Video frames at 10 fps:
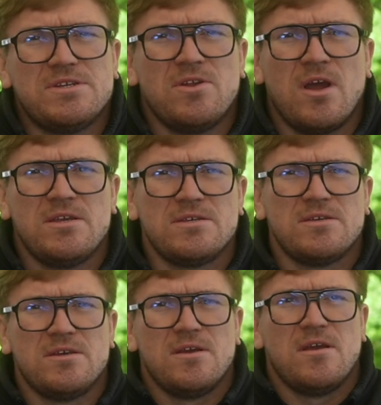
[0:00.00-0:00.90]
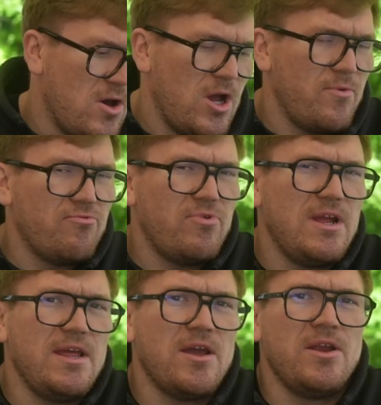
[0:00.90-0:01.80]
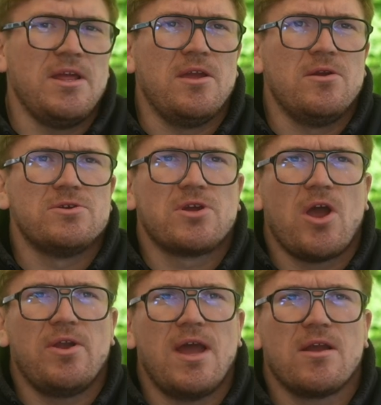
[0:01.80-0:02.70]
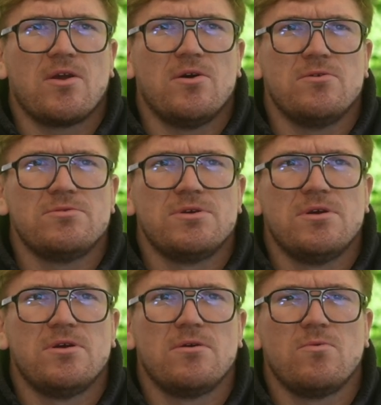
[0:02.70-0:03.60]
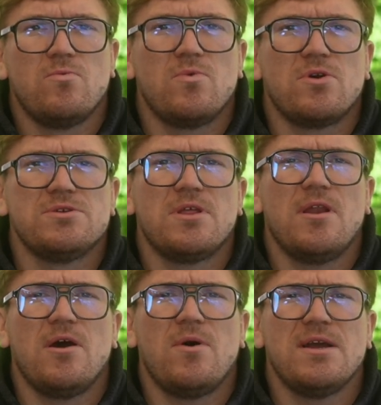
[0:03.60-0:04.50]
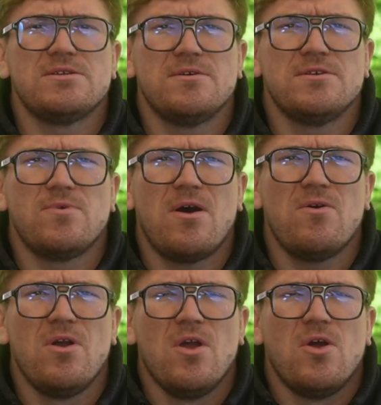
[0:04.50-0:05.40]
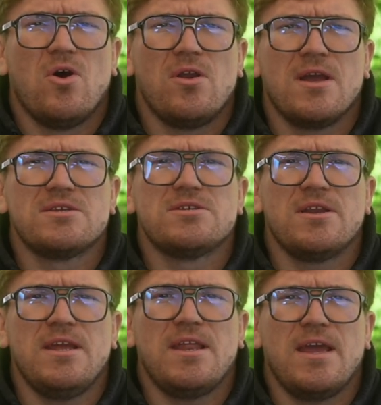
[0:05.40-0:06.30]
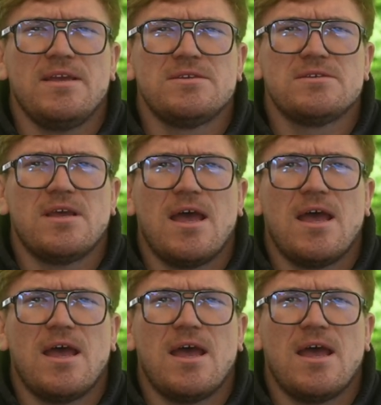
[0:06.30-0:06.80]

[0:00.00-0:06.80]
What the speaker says: is nice. I would really only use Kodak Gold because of the low ISO as well on like sunny days